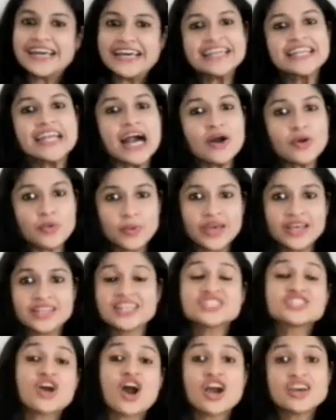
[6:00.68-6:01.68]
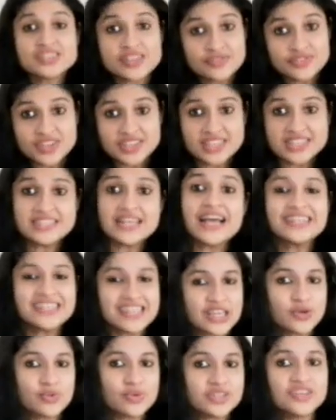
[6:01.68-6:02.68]
In a way, the choice of the desired
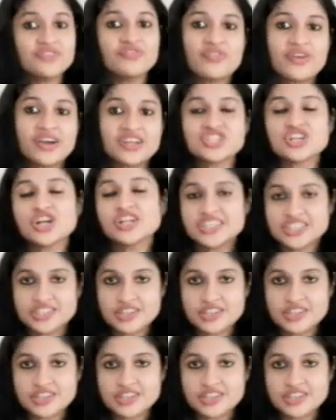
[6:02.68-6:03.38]
equity fund shall